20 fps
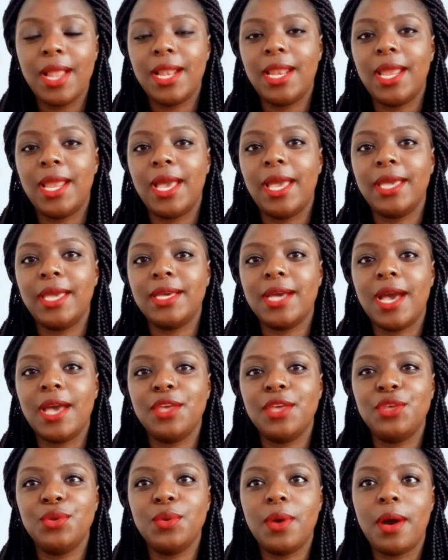like, are
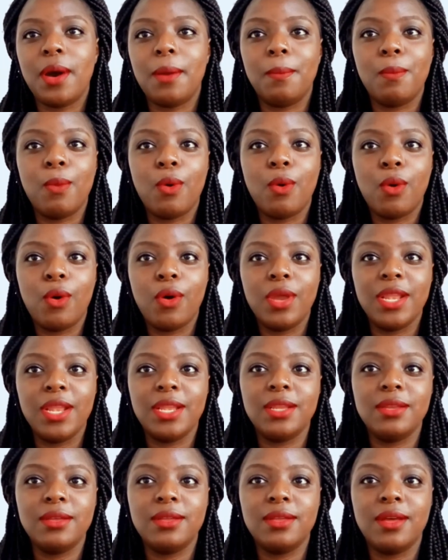you a more
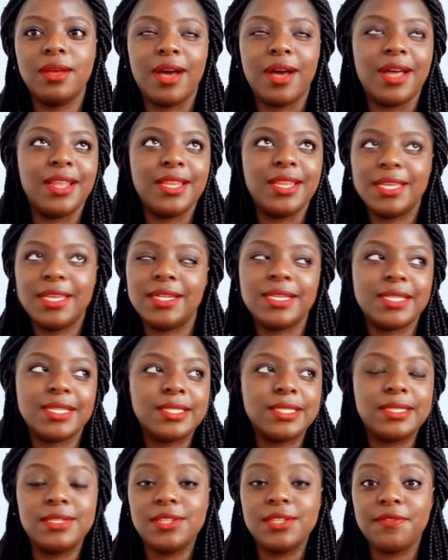
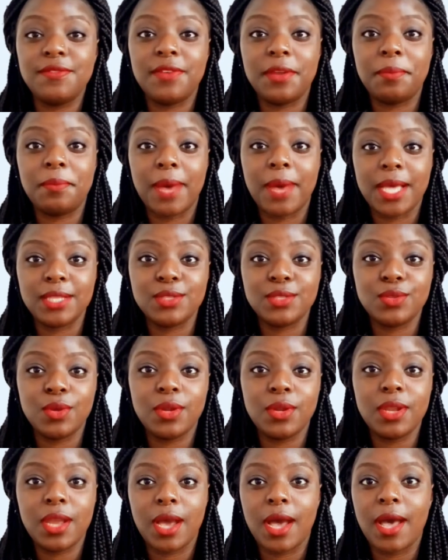lyrics driven
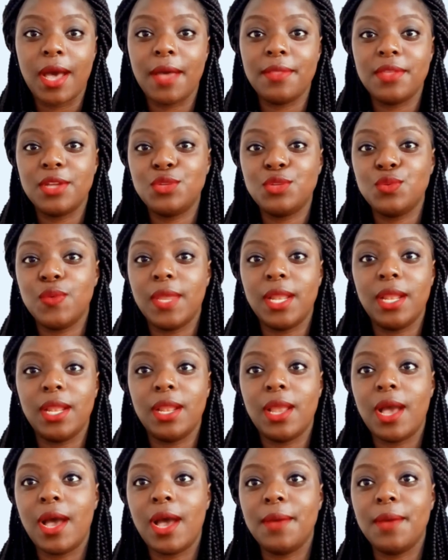person that will